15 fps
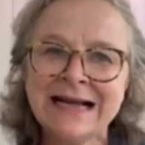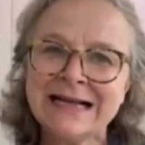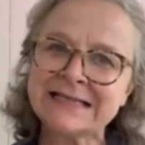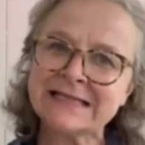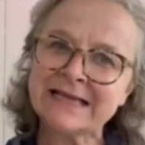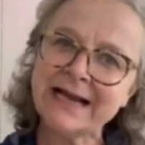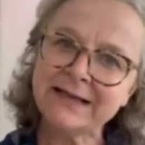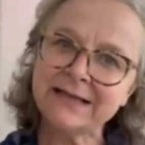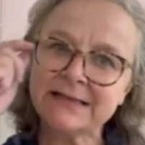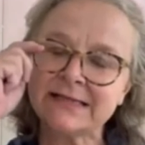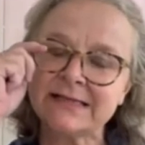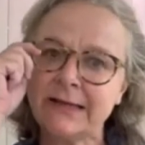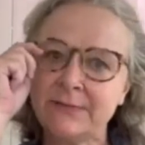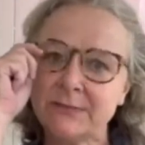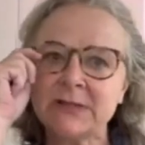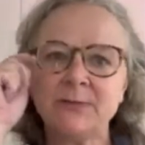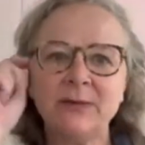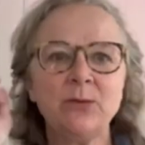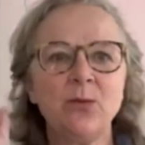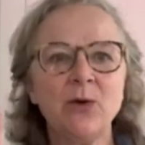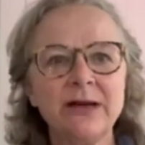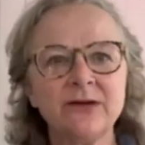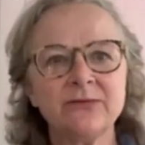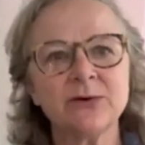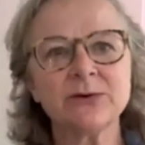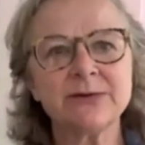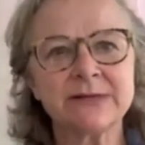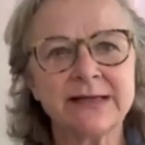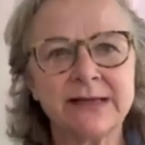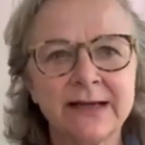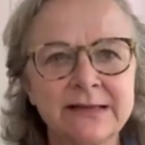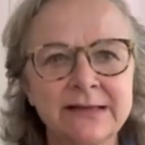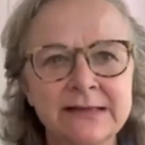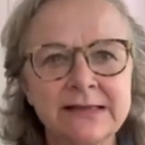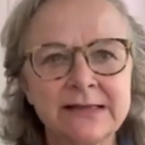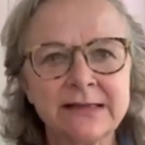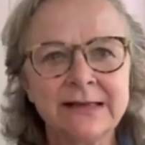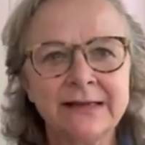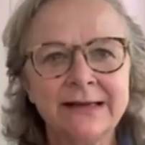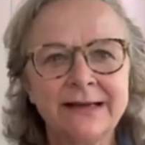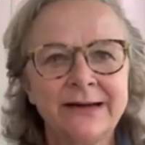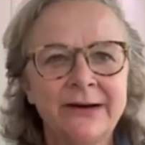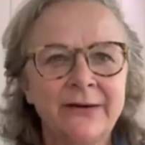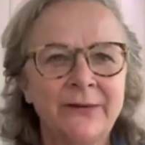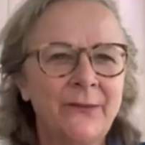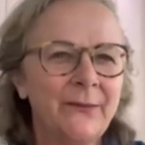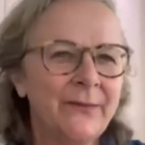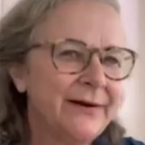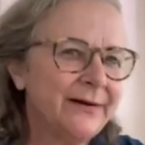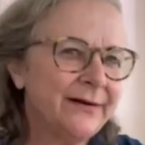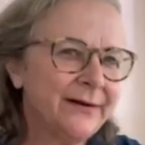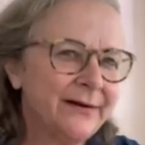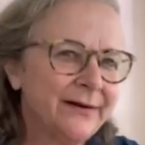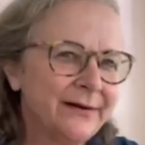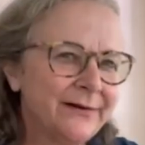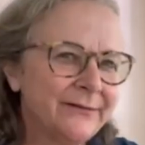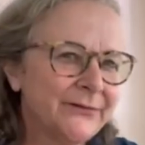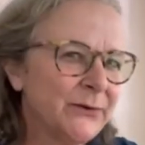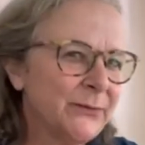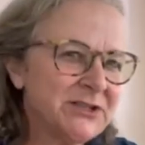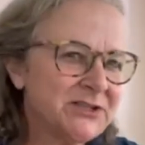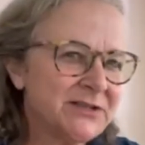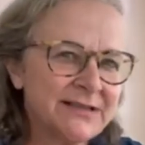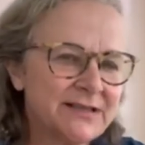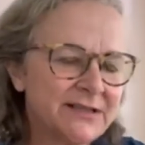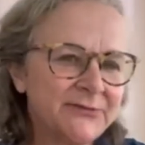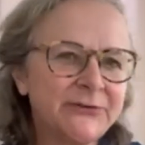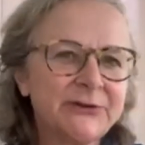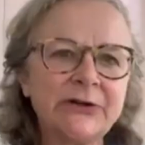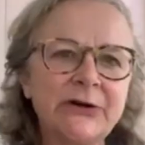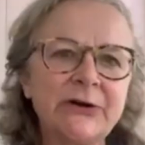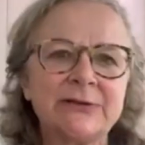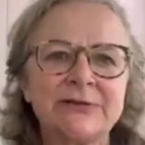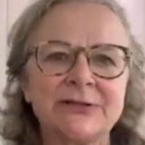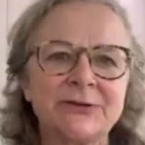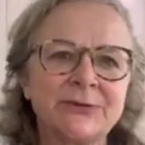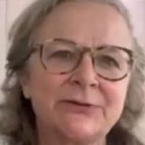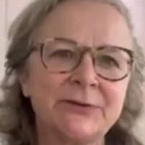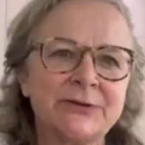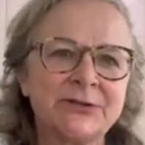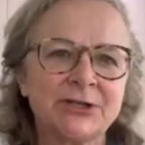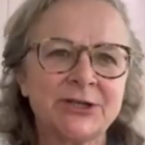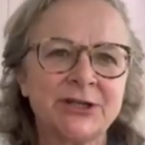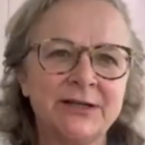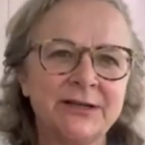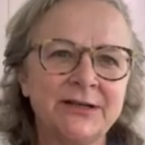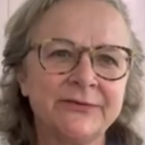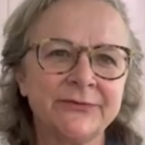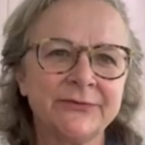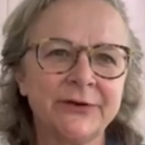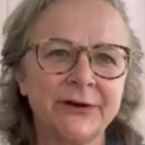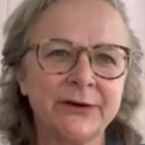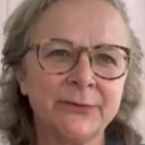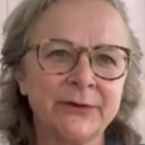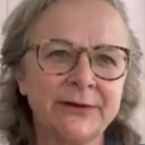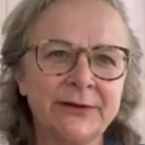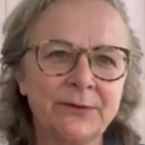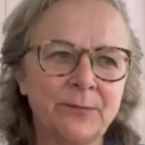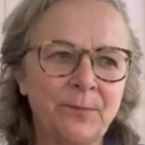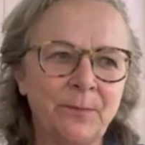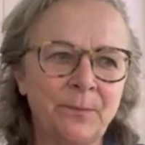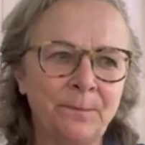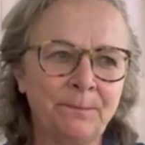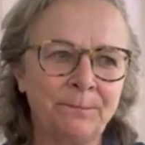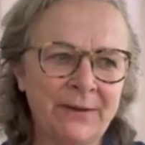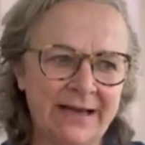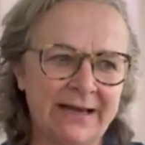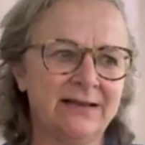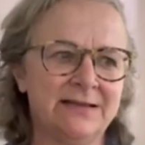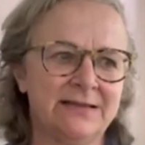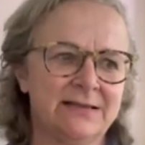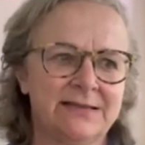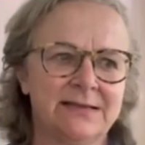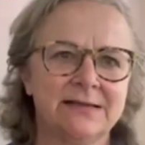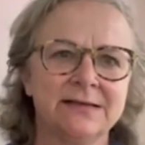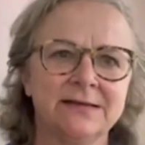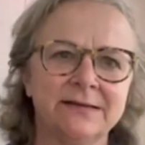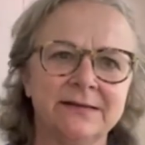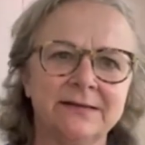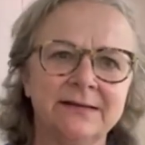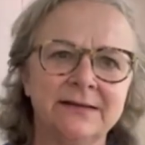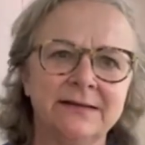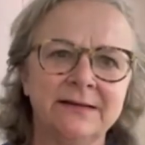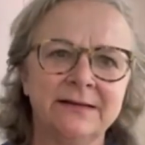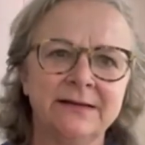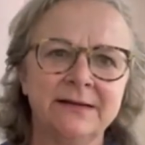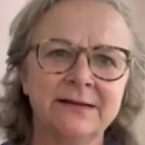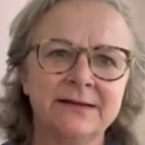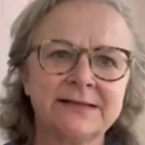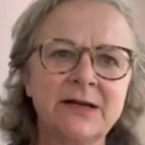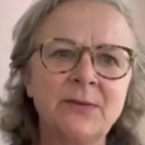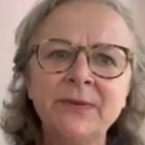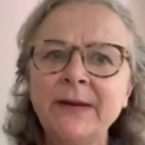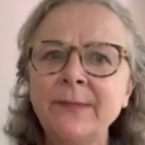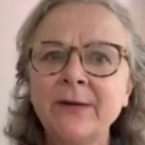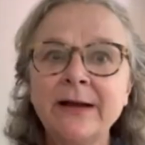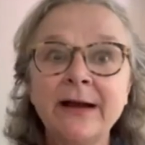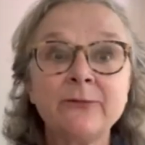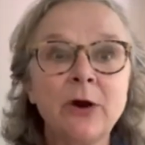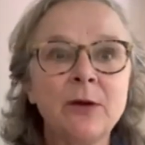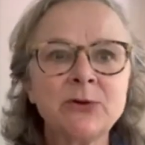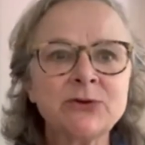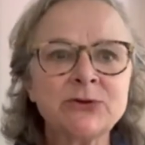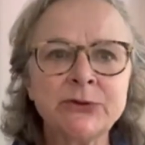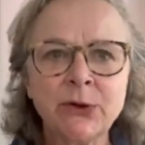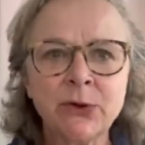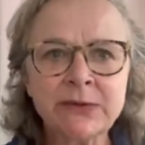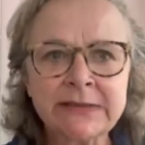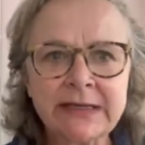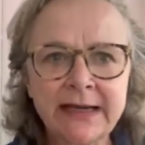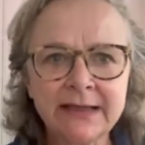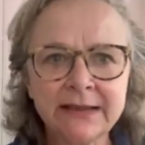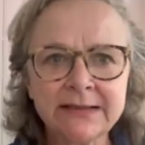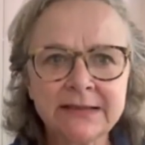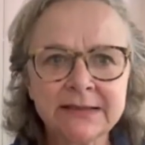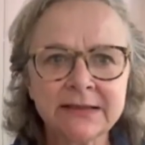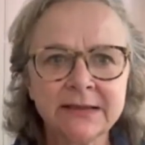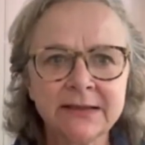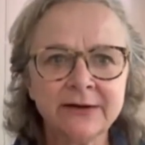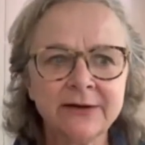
And silence seems to be one of those things where for which it's difficult to achieve a real balance. Some people have almost no silence in